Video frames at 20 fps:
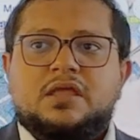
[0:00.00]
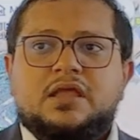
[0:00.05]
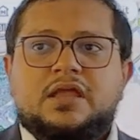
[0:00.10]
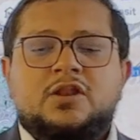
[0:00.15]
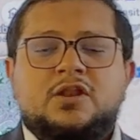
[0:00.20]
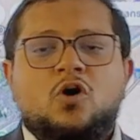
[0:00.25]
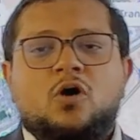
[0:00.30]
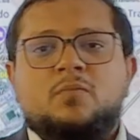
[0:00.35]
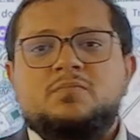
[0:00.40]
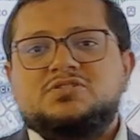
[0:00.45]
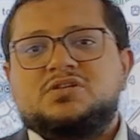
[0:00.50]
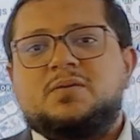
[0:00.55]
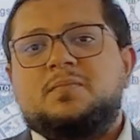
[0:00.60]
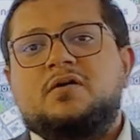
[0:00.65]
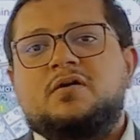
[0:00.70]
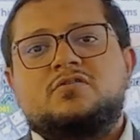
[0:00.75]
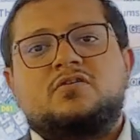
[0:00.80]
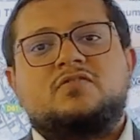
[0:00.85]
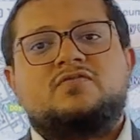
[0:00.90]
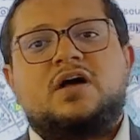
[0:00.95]
Enormous
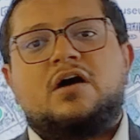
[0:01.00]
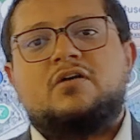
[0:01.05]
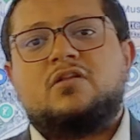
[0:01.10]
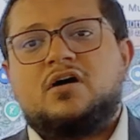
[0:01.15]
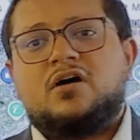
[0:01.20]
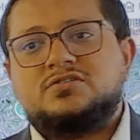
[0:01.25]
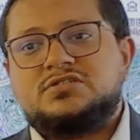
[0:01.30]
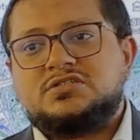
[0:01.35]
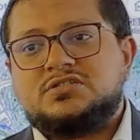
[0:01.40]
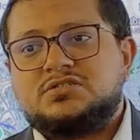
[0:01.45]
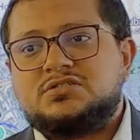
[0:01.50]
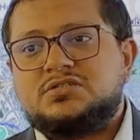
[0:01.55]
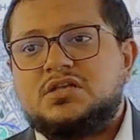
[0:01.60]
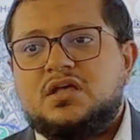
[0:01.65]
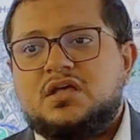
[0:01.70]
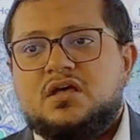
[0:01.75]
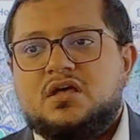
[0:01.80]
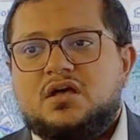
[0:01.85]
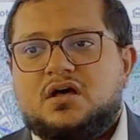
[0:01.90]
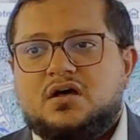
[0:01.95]
amount of townhouses.
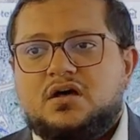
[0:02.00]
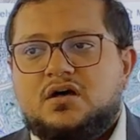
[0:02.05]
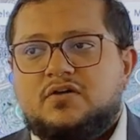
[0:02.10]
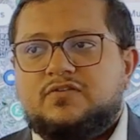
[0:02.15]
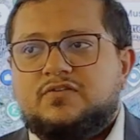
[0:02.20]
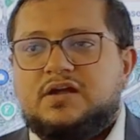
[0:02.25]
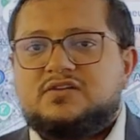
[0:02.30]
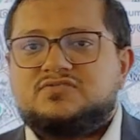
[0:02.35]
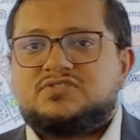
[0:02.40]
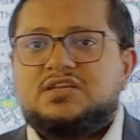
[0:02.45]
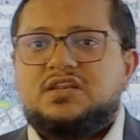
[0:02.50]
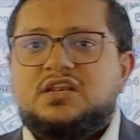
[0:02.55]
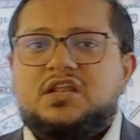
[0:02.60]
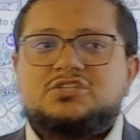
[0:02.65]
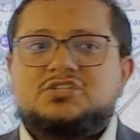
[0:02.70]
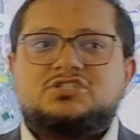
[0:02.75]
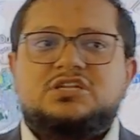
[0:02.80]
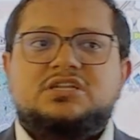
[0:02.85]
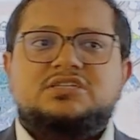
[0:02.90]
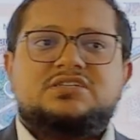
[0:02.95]
We have seen
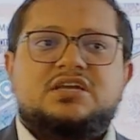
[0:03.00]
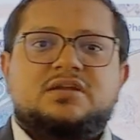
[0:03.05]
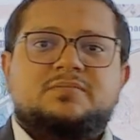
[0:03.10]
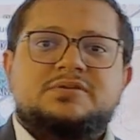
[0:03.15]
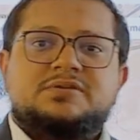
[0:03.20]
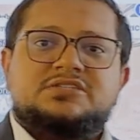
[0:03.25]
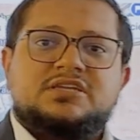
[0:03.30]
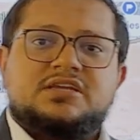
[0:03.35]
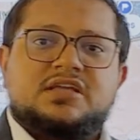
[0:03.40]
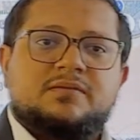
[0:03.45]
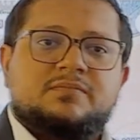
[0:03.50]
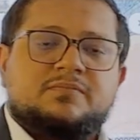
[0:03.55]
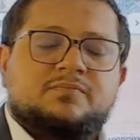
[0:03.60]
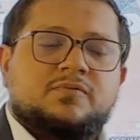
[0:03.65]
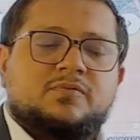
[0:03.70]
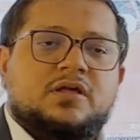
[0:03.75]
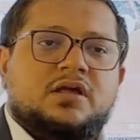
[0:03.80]
luxury segment taking